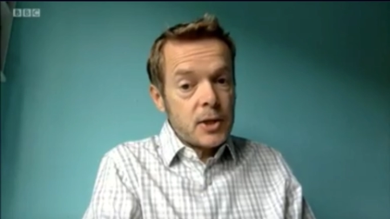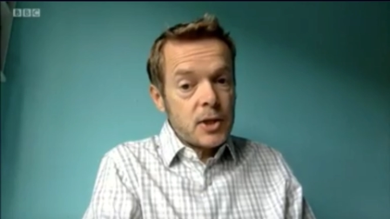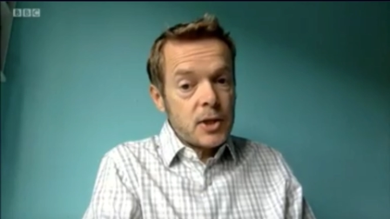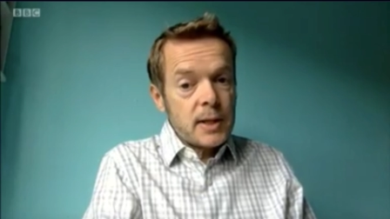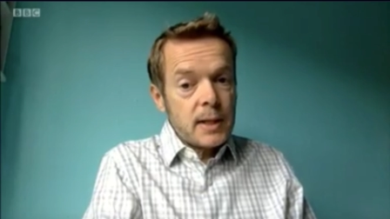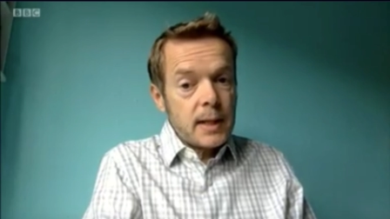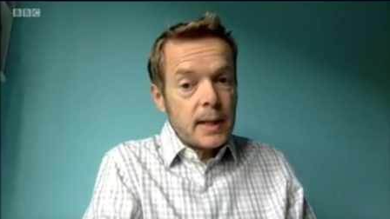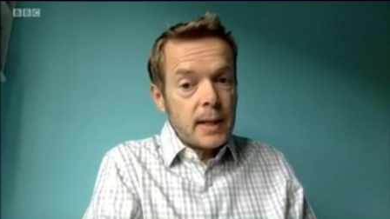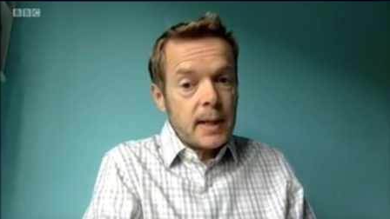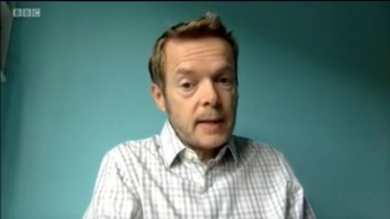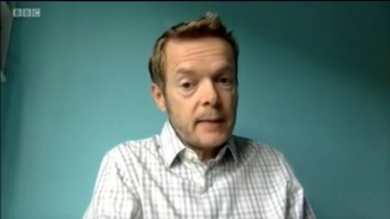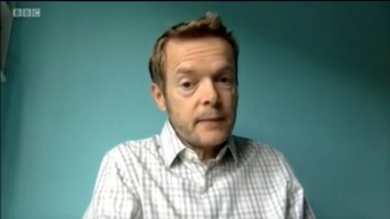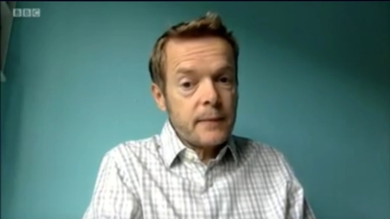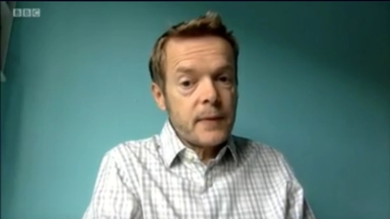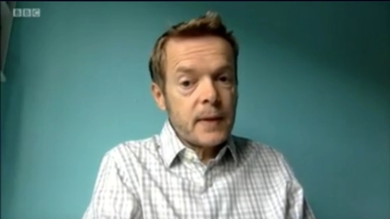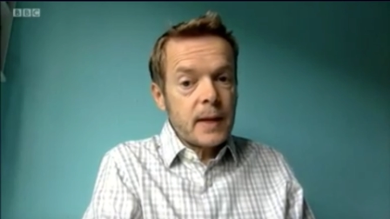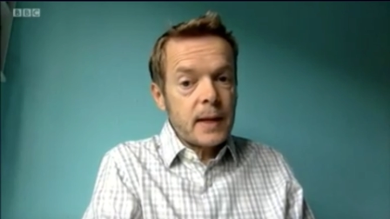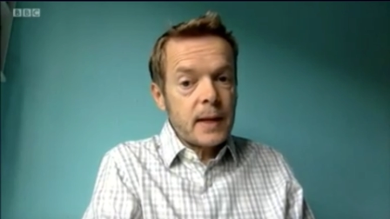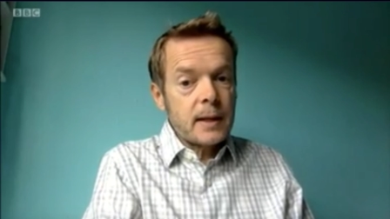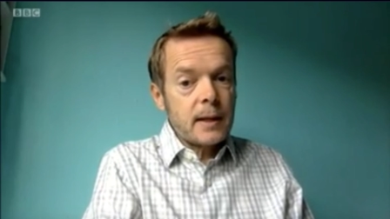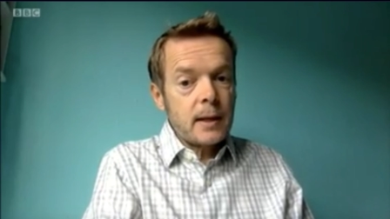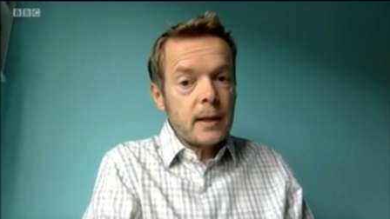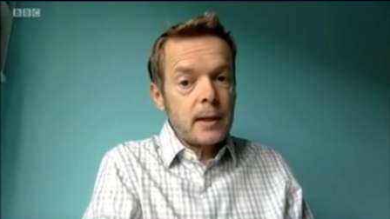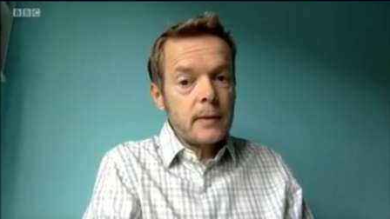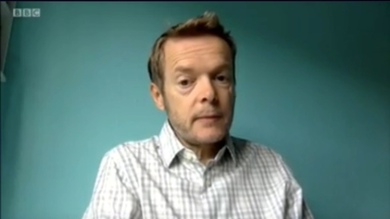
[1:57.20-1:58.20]
actually have
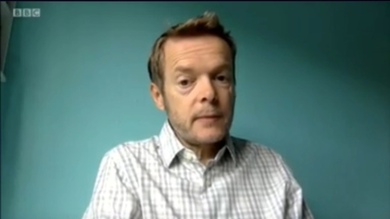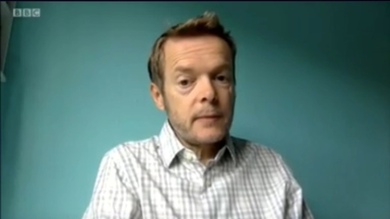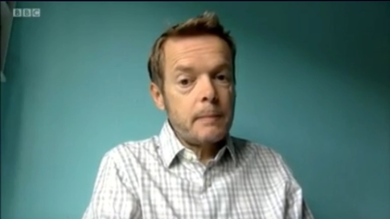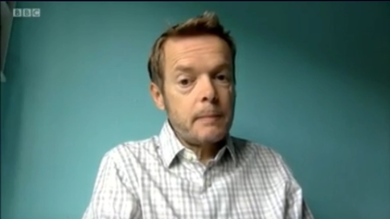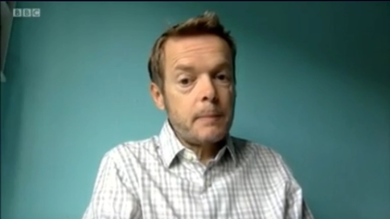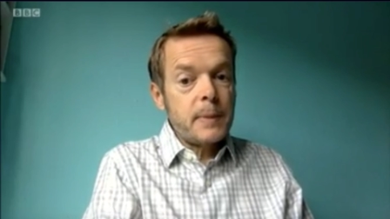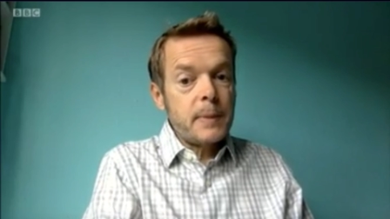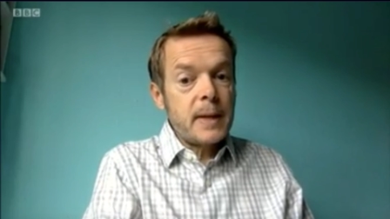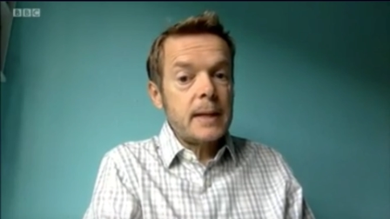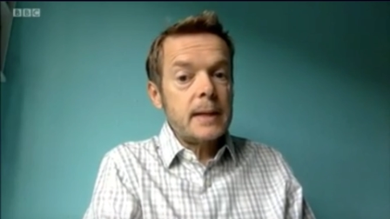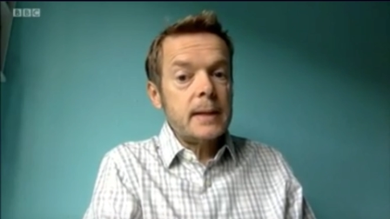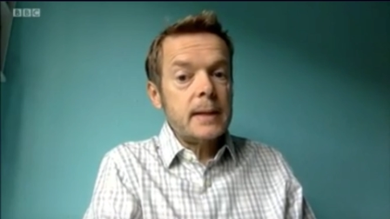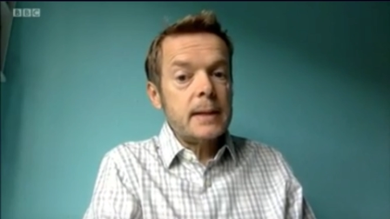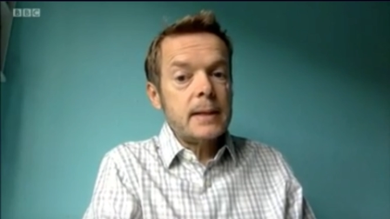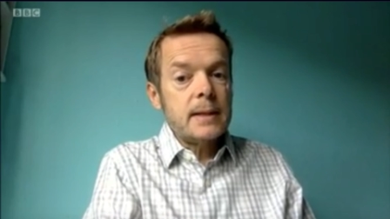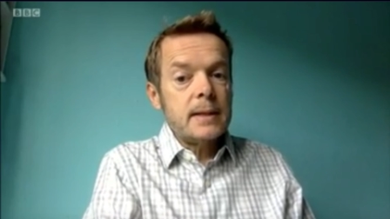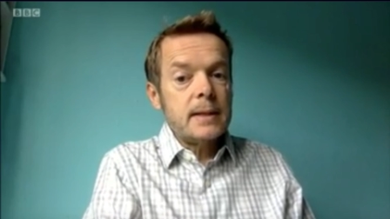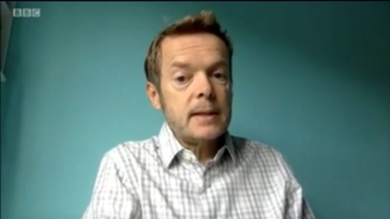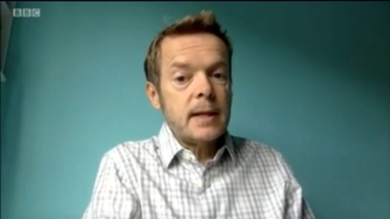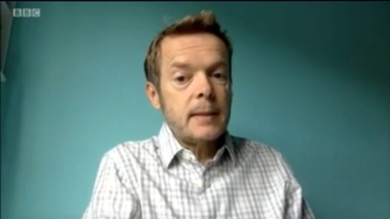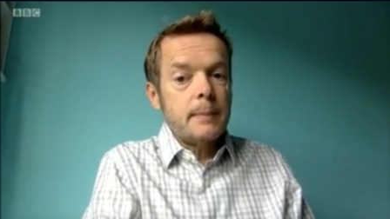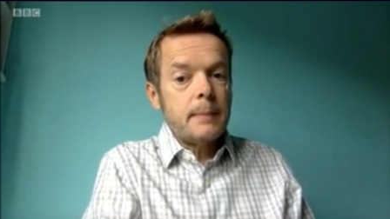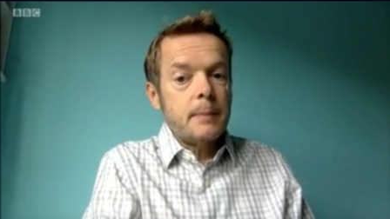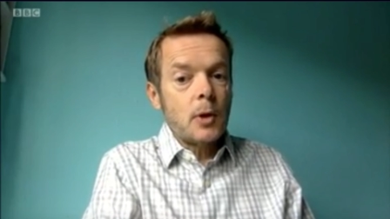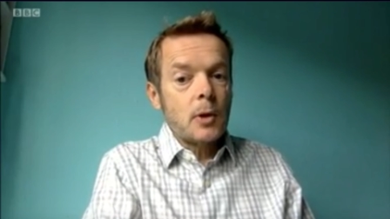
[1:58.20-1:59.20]
that kind of embedded
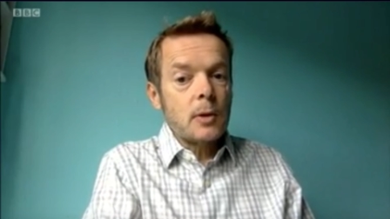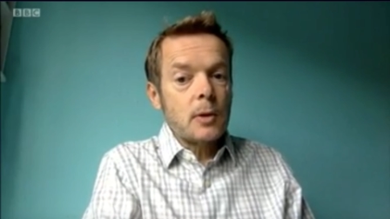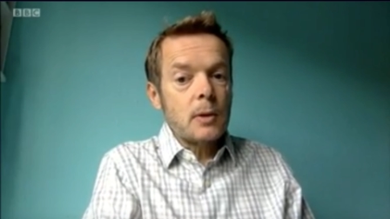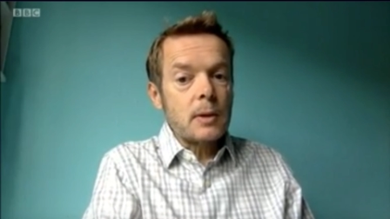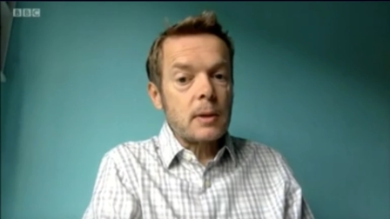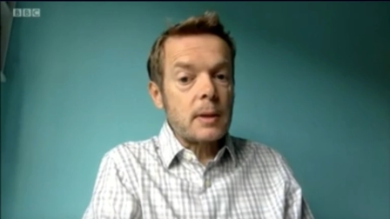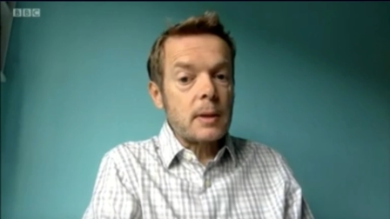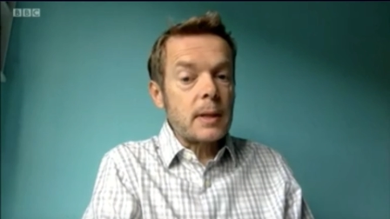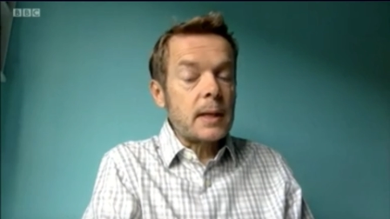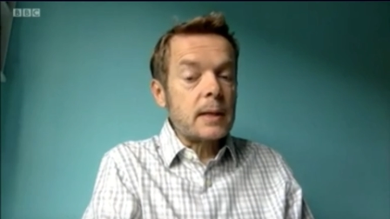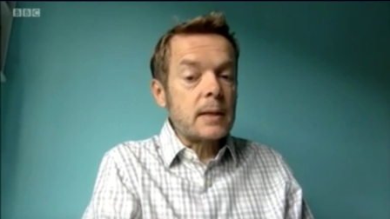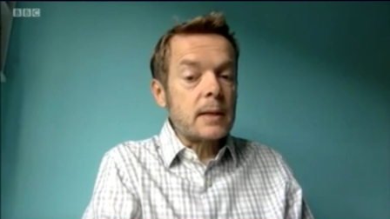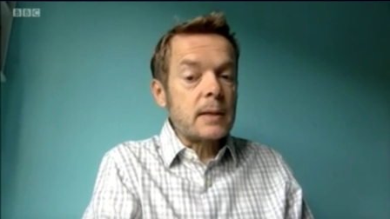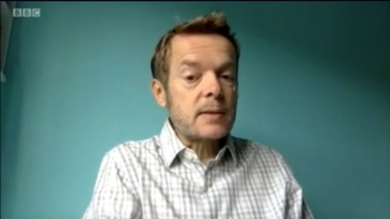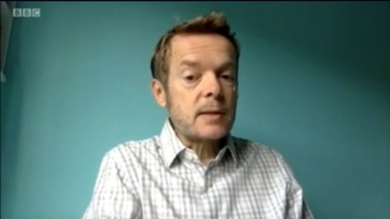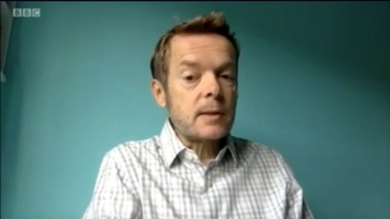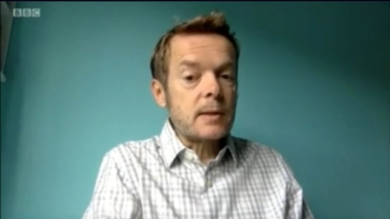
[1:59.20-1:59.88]
in their model, that